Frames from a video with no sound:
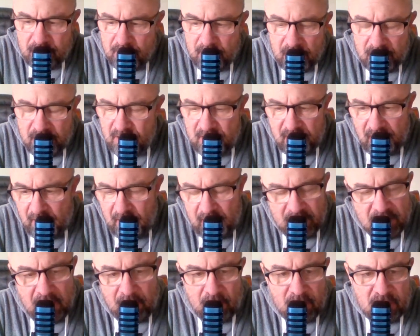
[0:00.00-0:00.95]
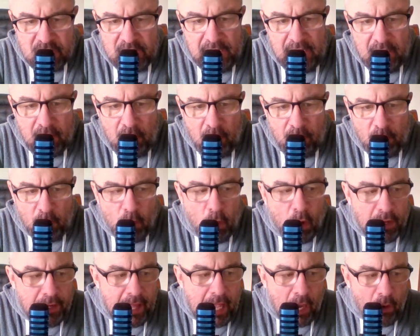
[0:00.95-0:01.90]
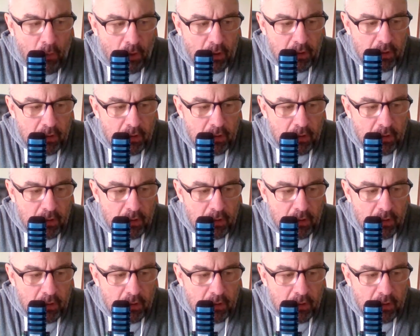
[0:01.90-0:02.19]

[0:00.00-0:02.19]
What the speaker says: city has ever seen. Over 1 hour